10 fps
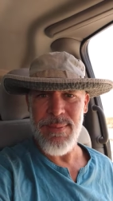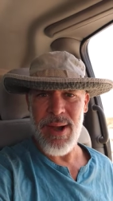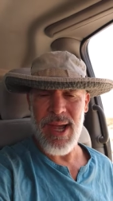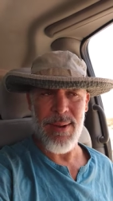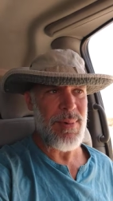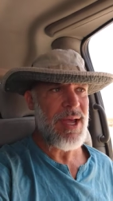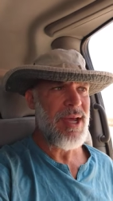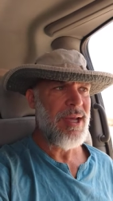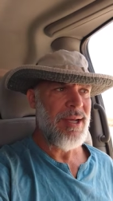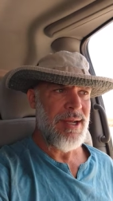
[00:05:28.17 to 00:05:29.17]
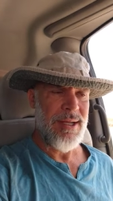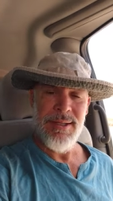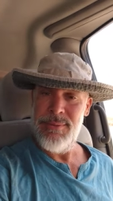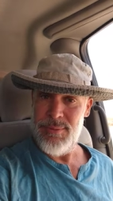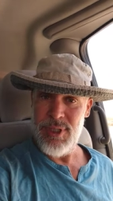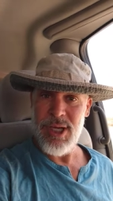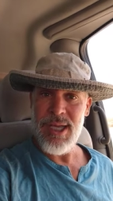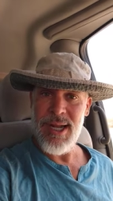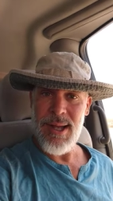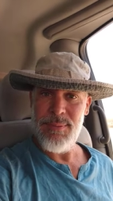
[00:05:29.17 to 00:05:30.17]
they buy them. Look
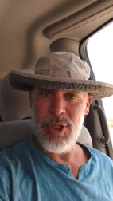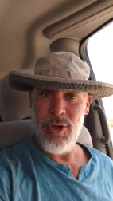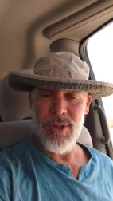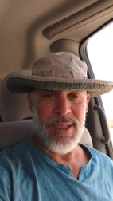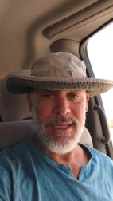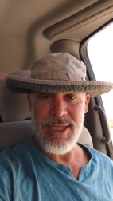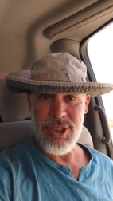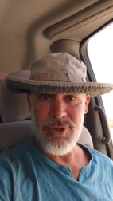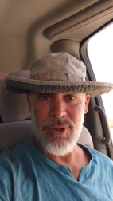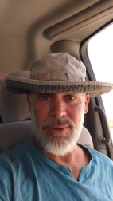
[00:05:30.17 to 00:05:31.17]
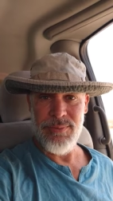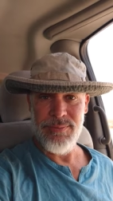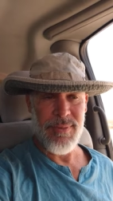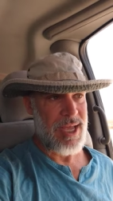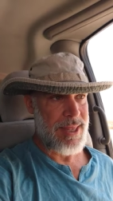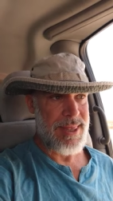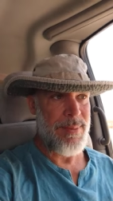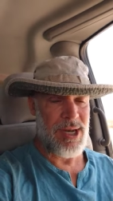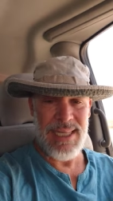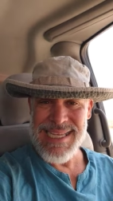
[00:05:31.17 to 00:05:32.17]
it up. Google it. It's true. The
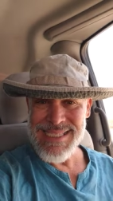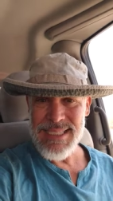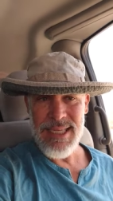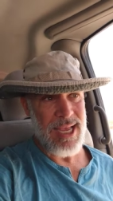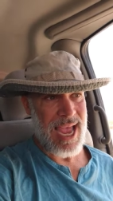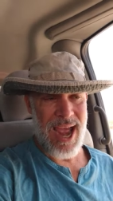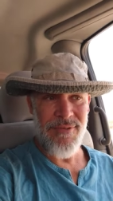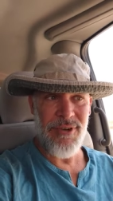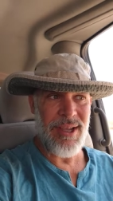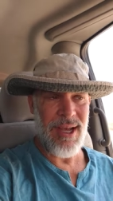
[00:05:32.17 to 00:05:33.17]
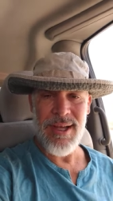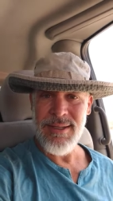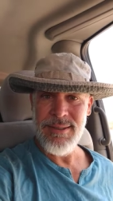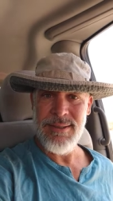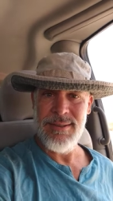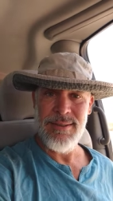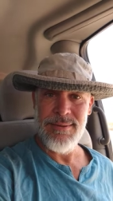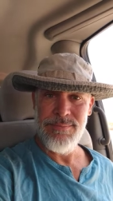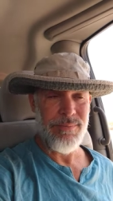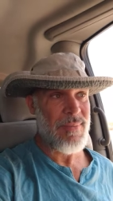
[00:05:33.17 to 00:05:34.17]
Middle East, Africa,
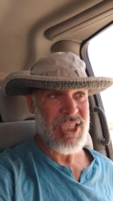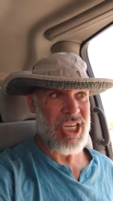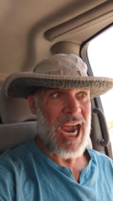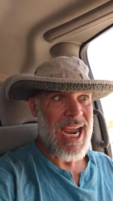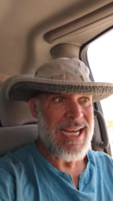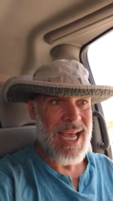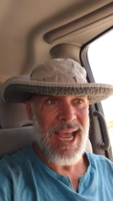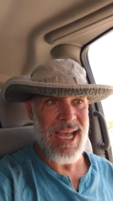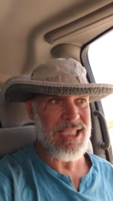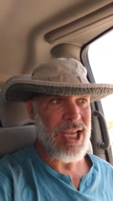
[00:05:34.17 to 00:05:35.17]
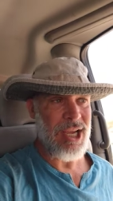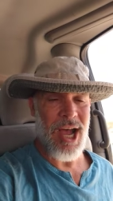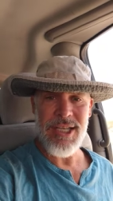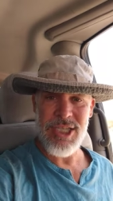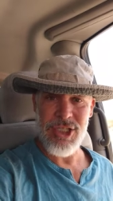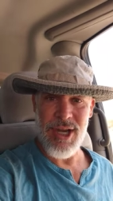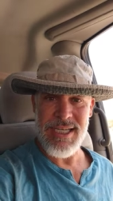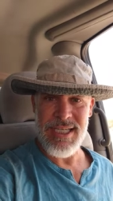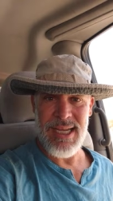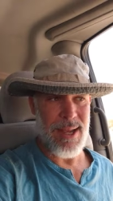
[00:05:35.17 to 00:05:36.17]
China has
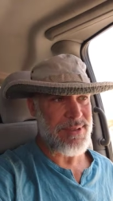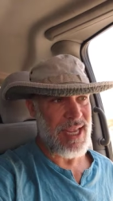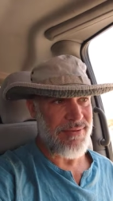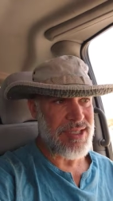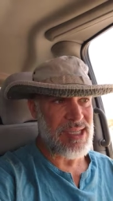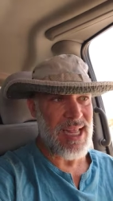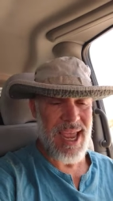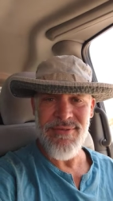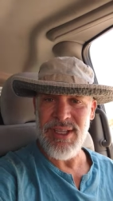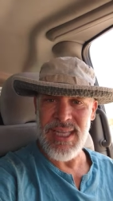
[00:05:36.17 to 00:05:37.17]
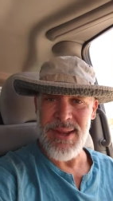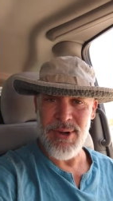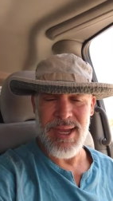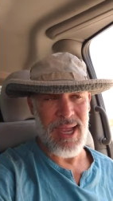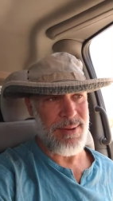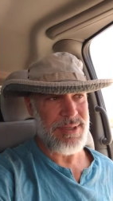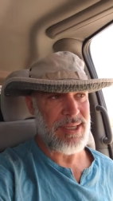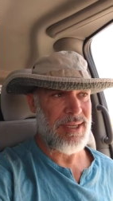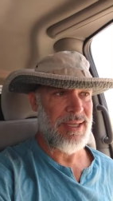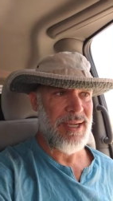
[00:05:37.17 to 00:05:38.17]
concentration camps. They have slave labor camps.
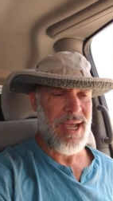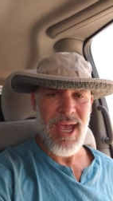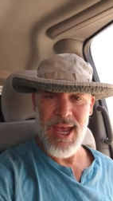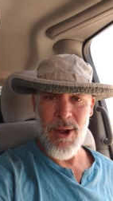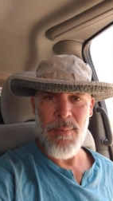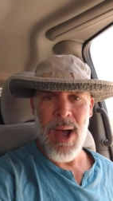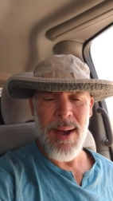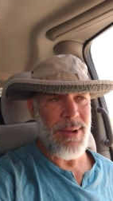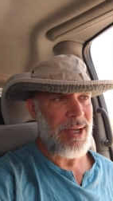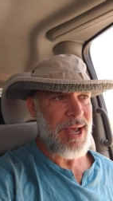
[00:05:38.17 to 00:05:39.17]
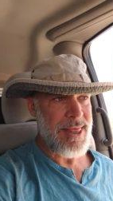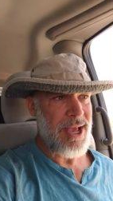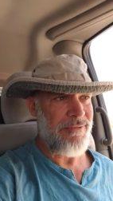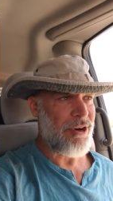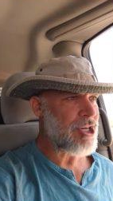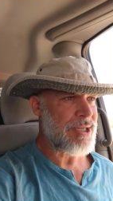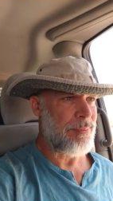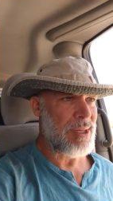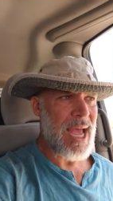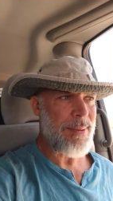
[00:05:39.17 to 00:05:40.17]
And Obama, the first
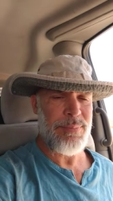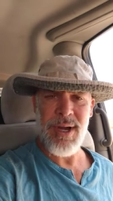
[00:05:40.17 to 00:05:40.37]
black